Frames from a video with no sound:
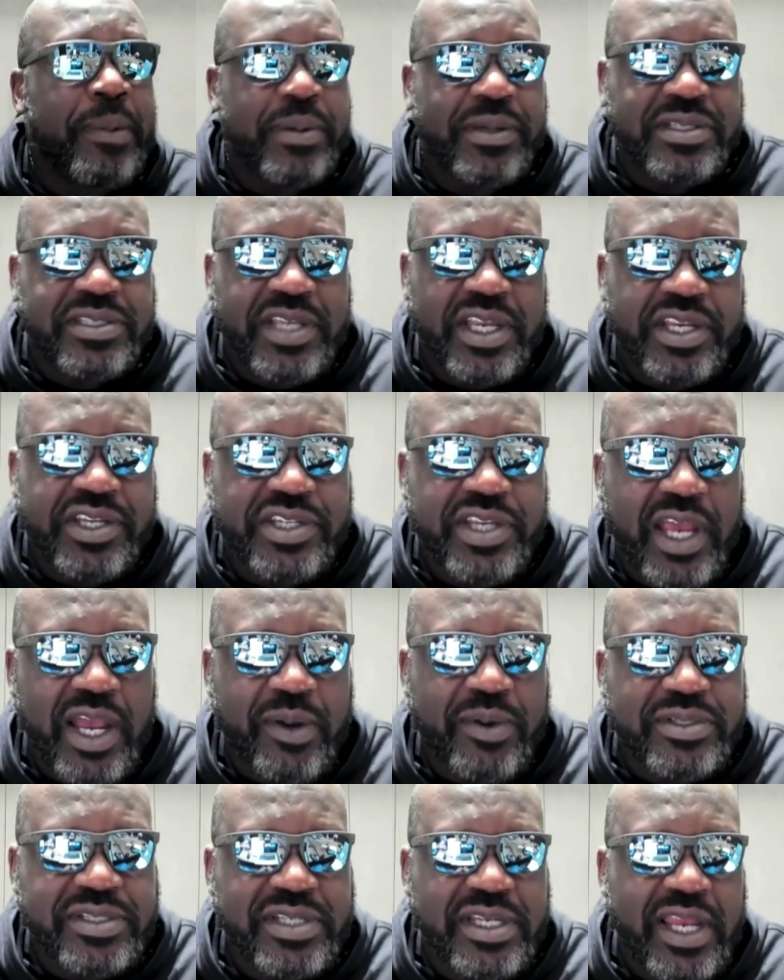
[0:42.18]
to say
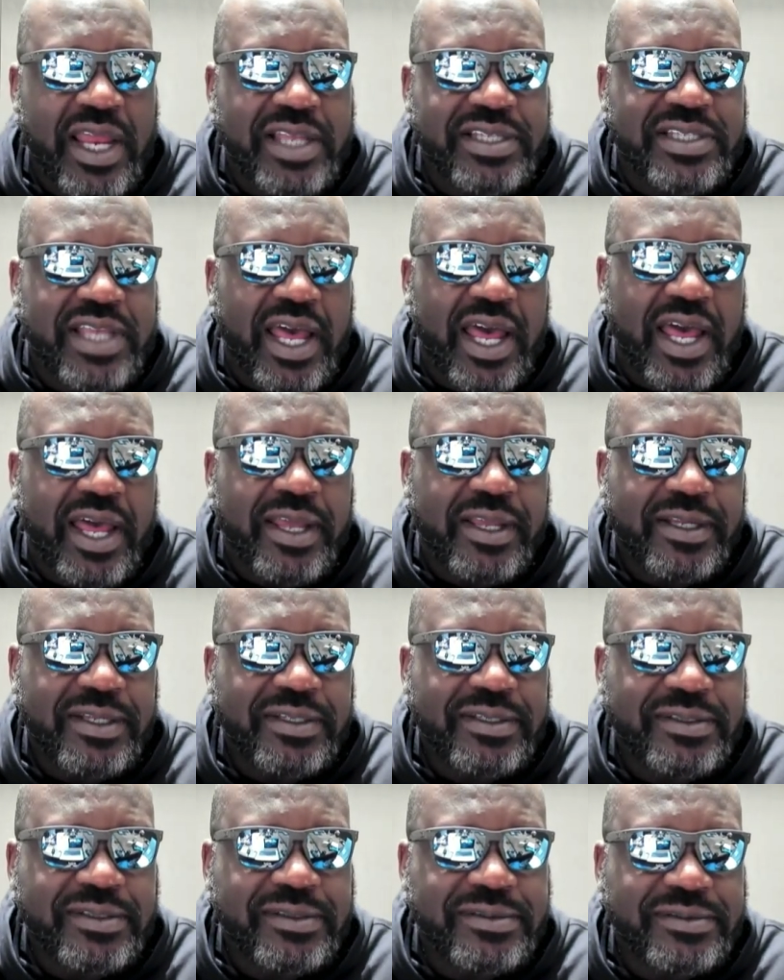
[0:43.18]
Shaq was a nice guy.
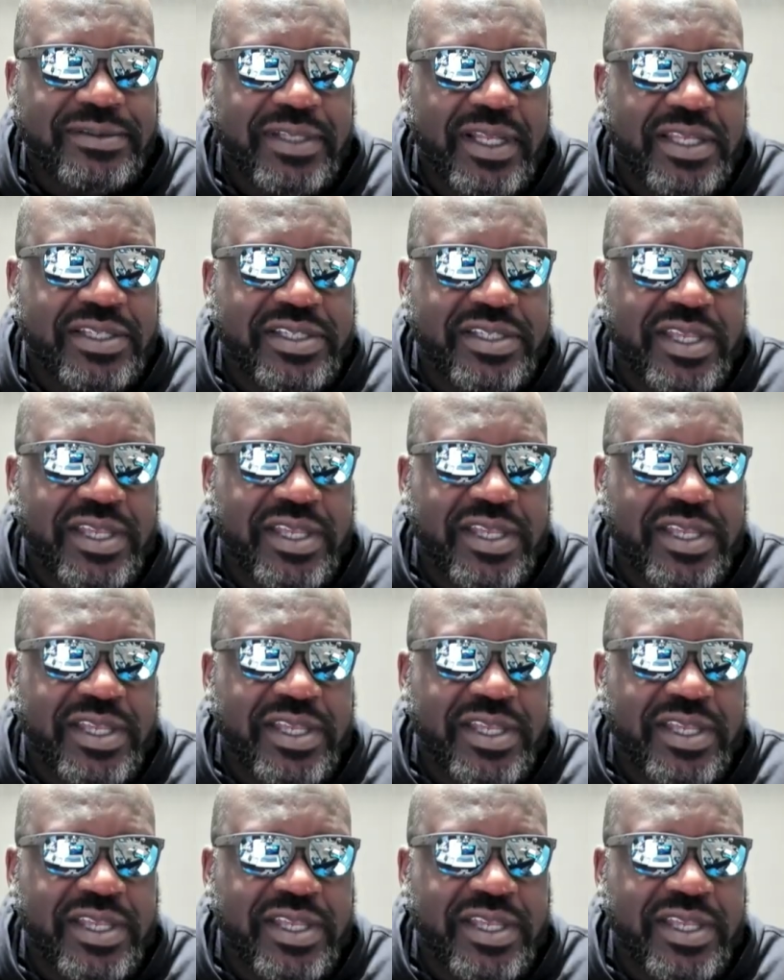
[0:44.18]
That's